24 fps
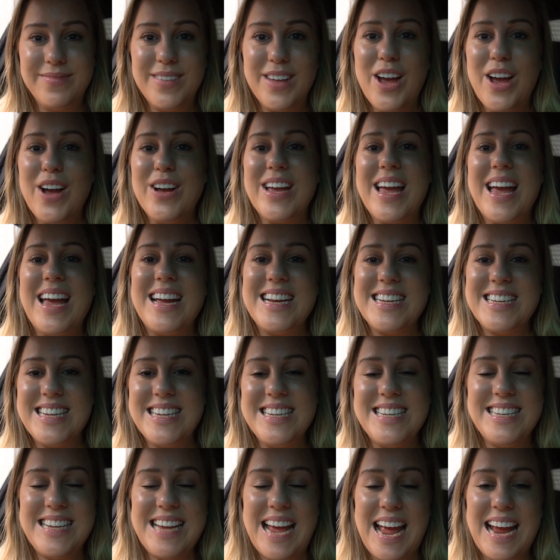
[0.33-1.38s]
Okay,
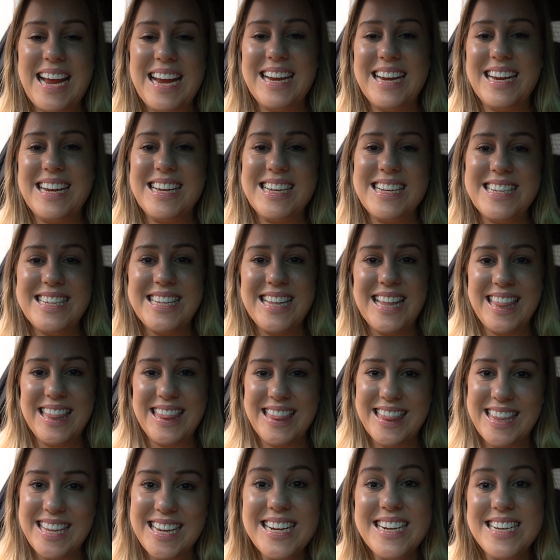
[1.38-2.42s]
today is
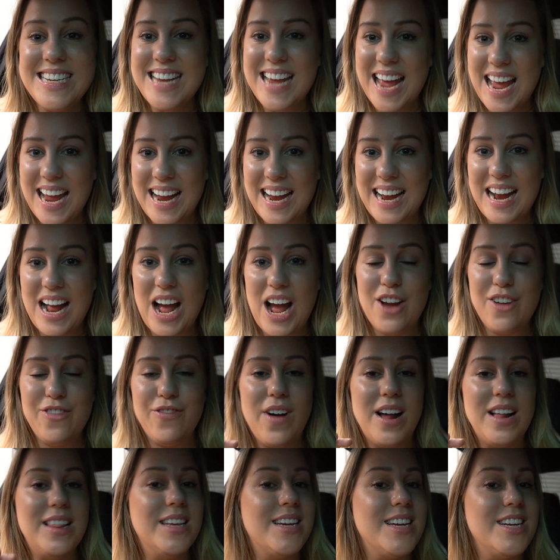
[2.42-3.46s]
the day. I
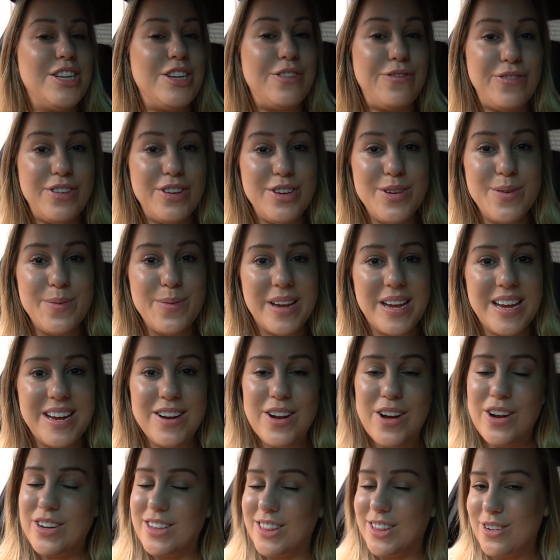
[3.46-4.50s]
finally get to fill you in
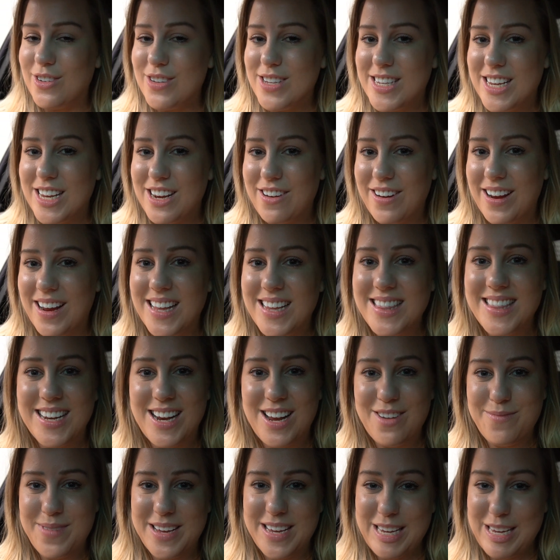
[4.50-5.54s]
on a little secret that
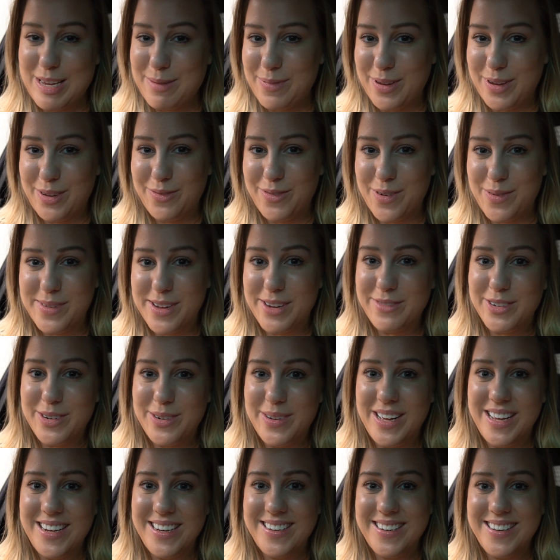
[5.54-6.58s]
I've been keeping from
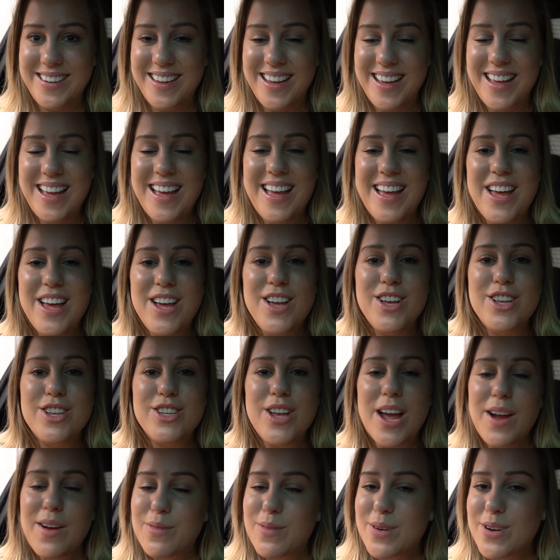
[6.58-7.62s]
everyone.
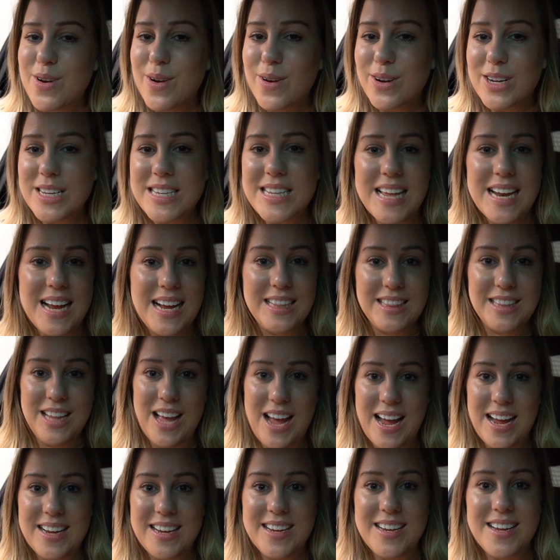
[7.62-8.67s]
So everyone knows that I
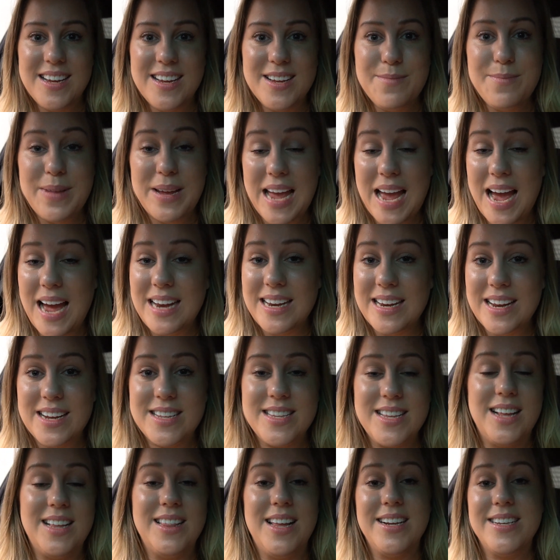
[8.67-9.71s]
like mechanics
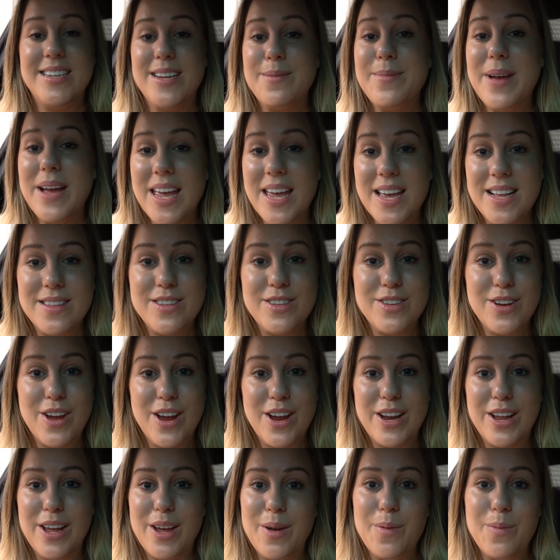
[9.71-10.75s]
and I like to get my hands
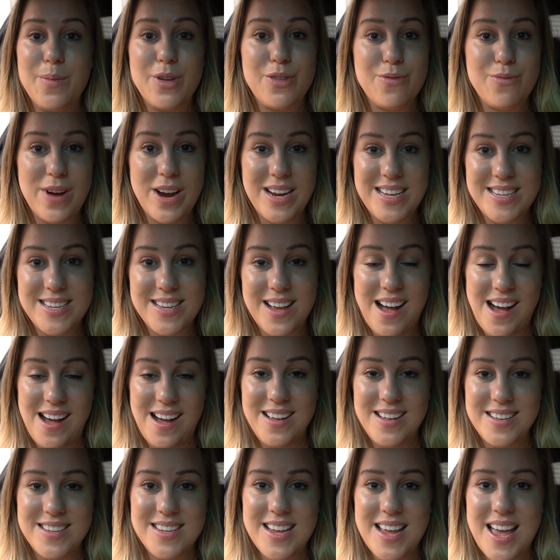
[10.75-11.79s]
dirty with race
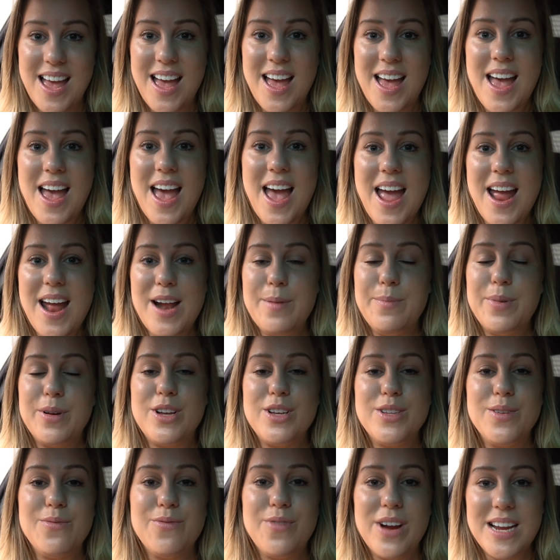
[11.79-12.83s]
cars. And
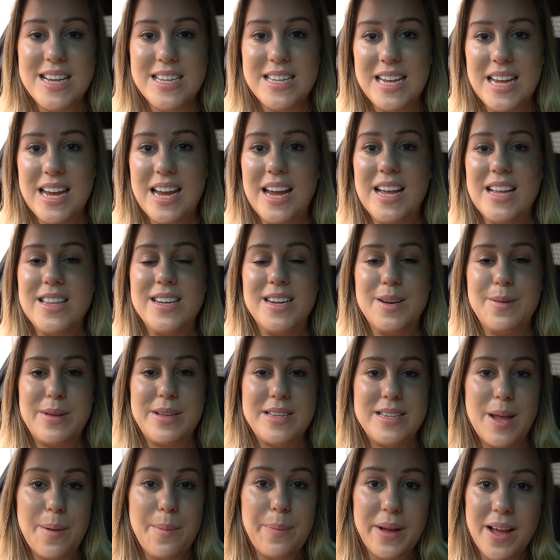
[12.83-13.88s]
because of racing, it's going to be
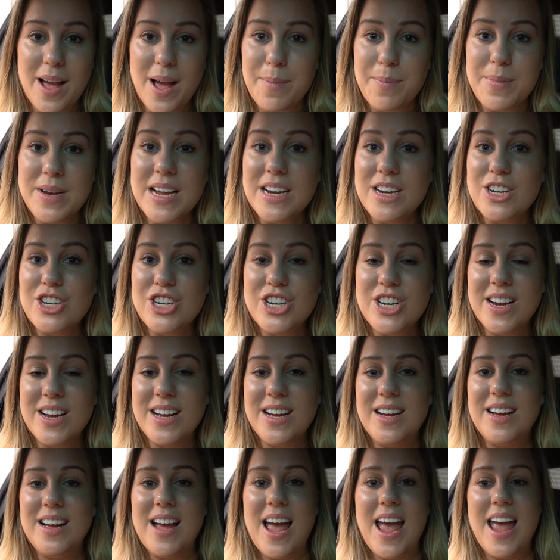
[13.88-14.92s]
stepping up next
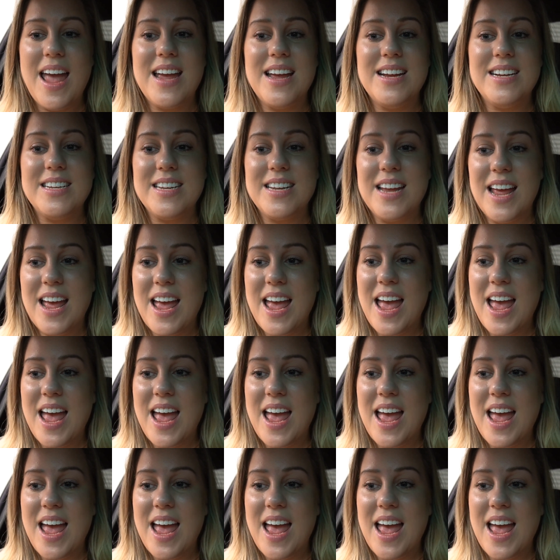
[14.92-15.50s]
year, and